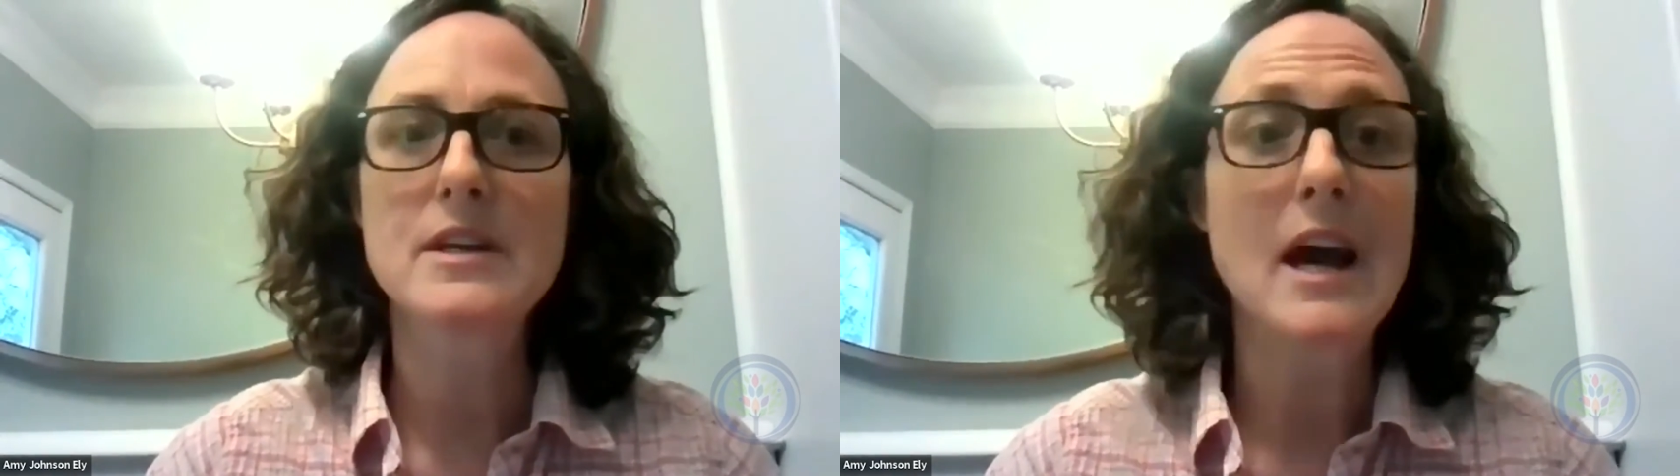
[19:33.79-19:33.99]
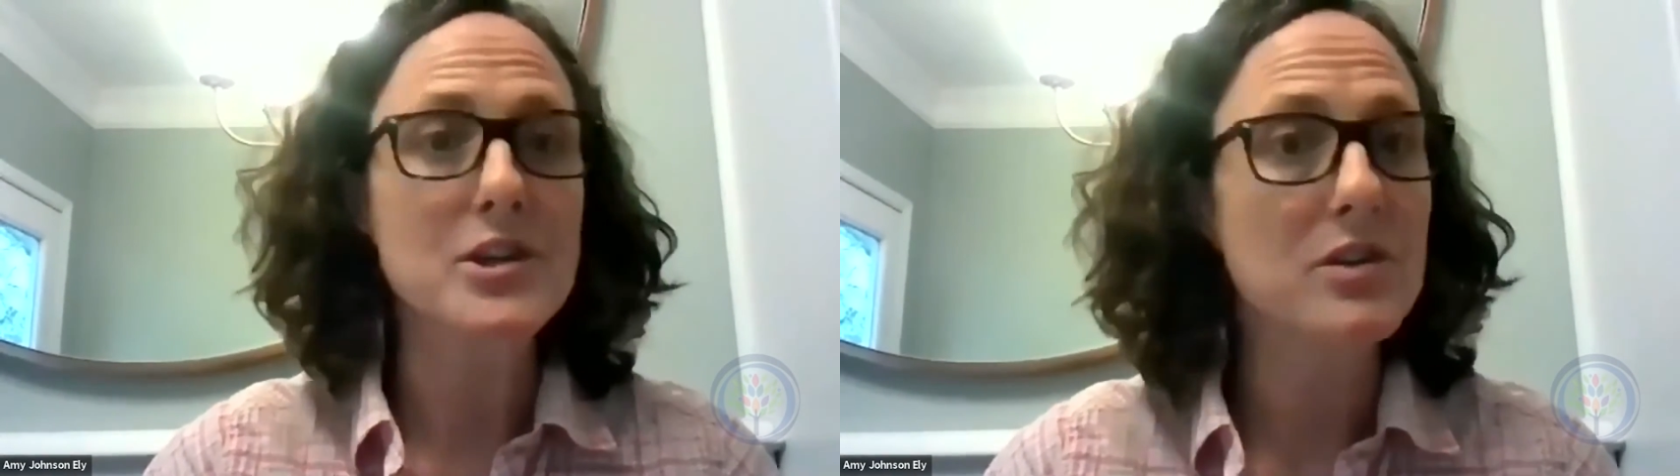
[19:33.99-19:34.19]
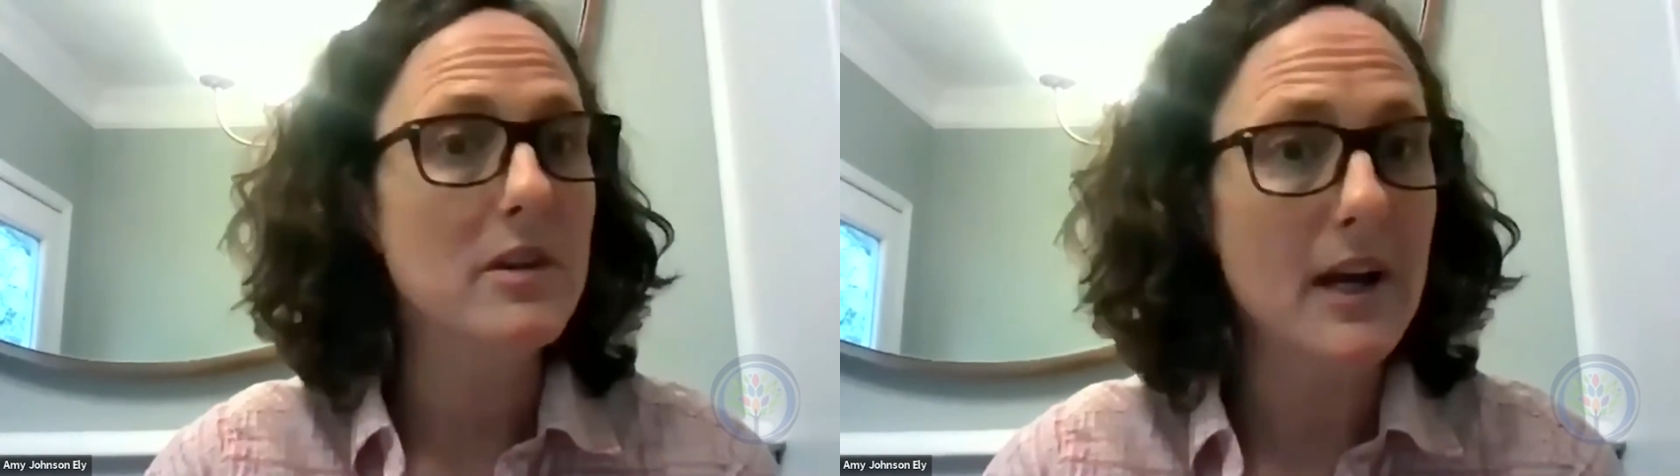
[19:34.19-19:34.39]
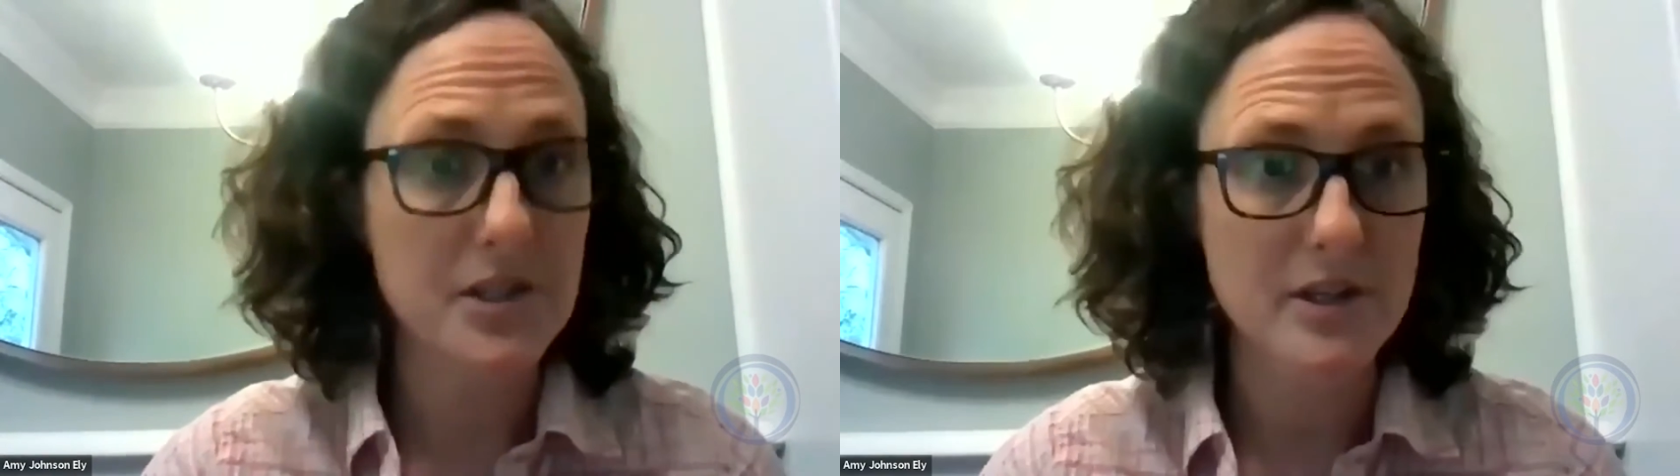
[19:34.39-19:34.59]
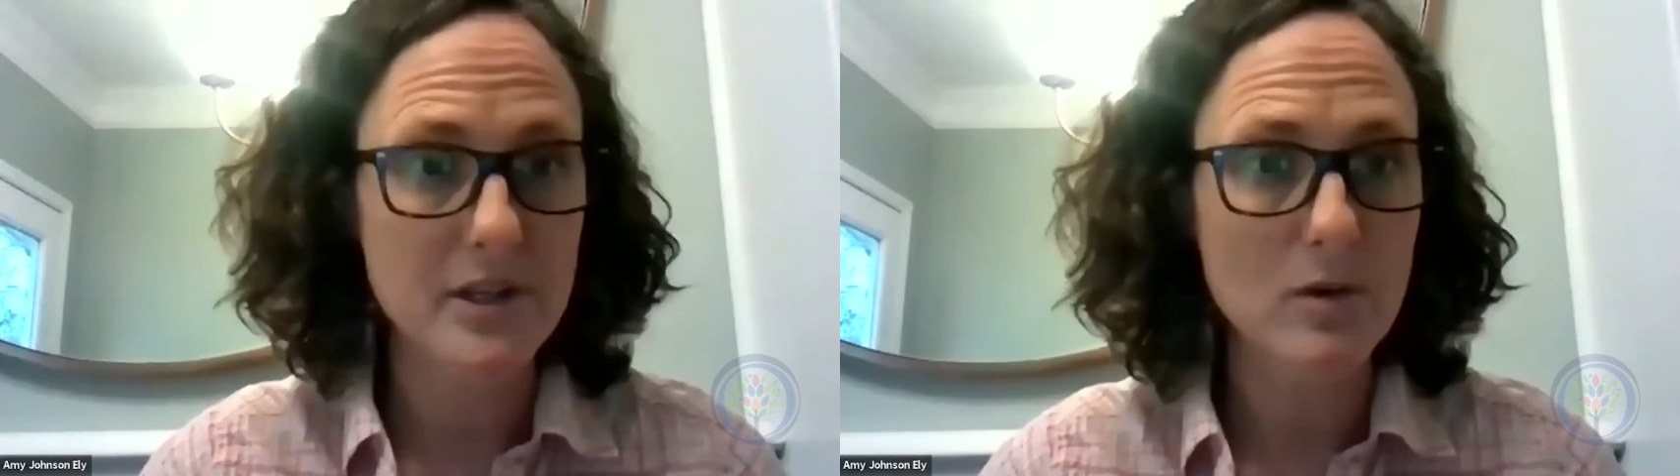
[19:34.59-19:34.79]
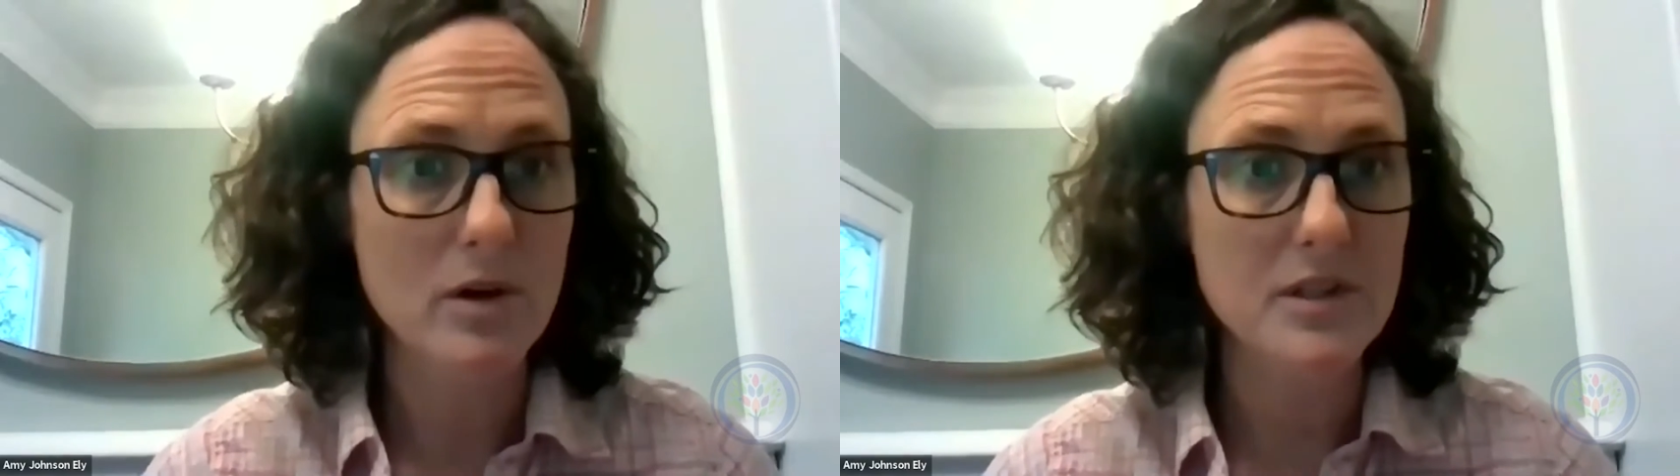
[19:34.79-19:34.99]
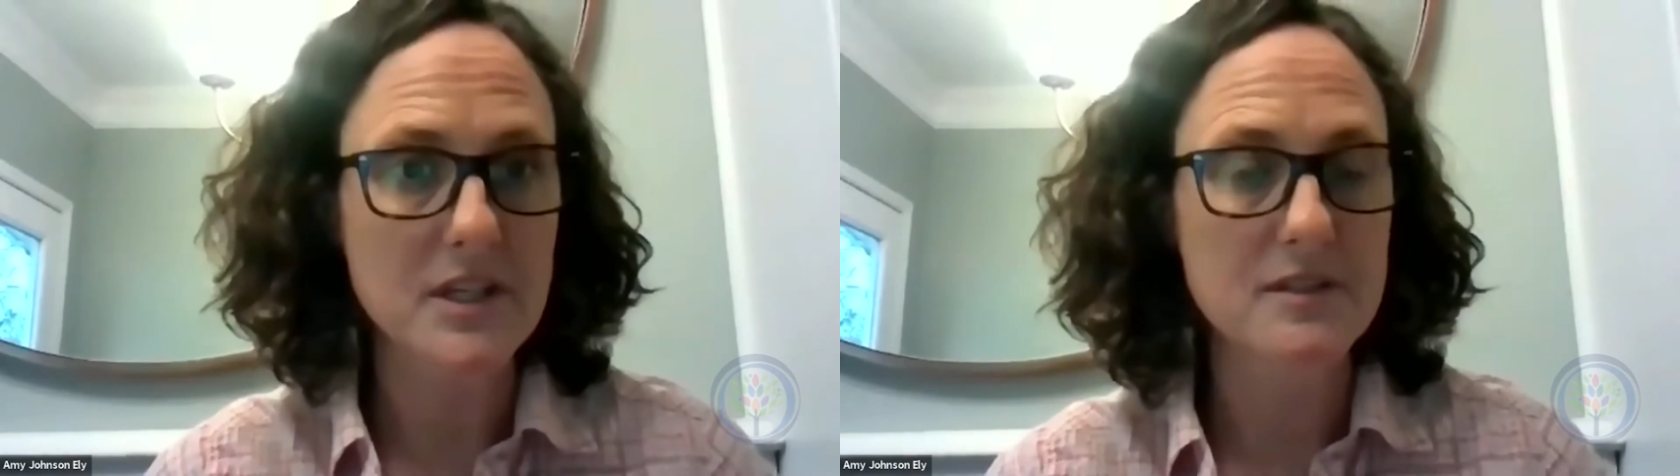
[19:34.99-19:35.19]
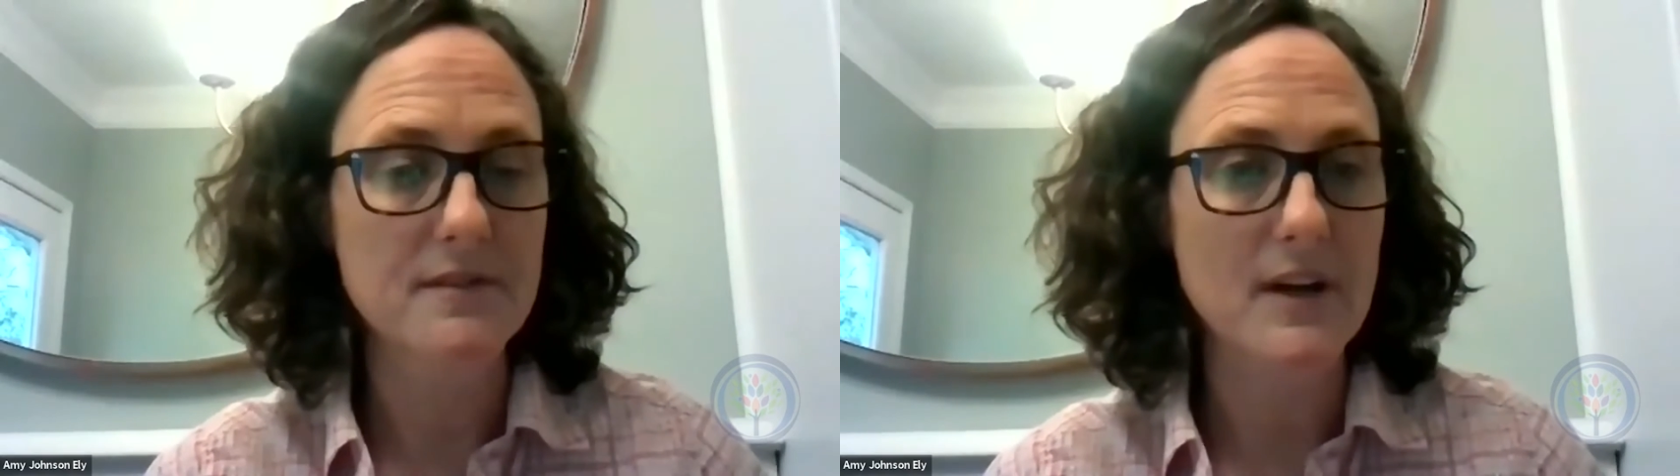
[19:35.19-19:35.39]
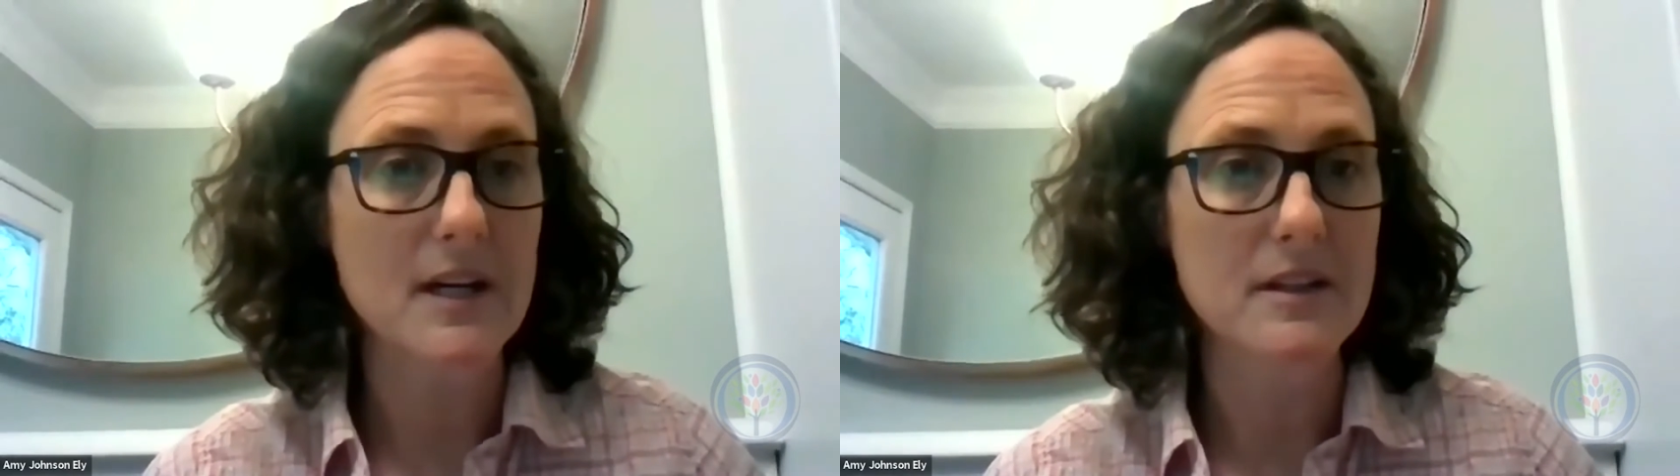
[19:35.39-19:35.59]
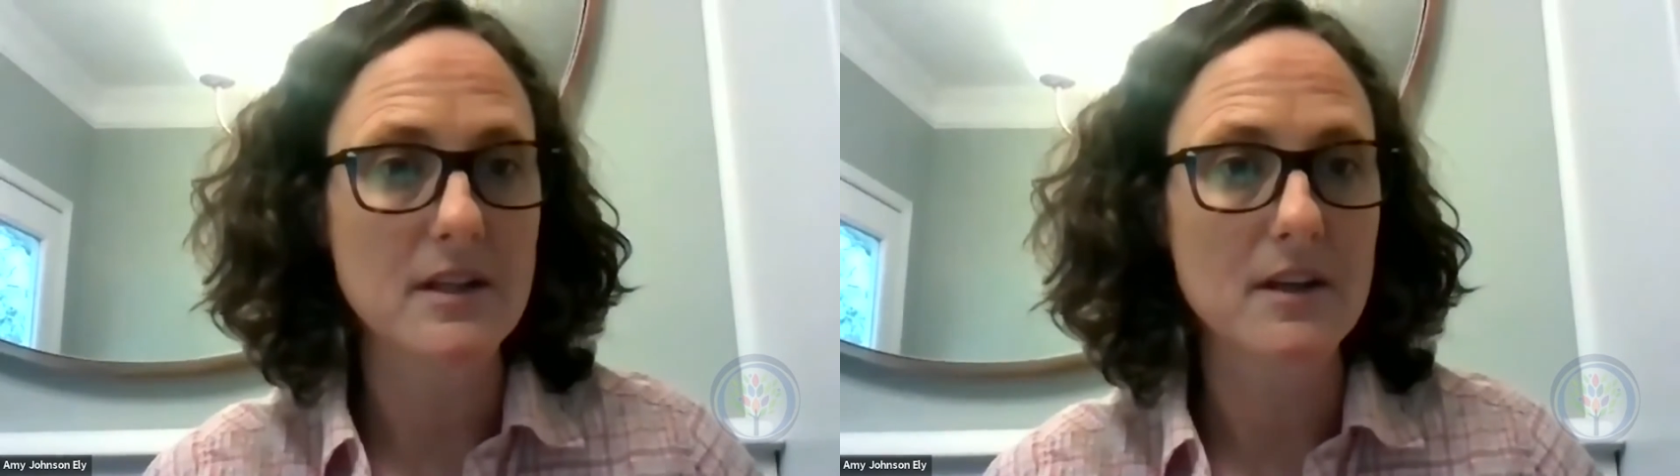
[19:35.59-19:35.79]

National Action Network testified at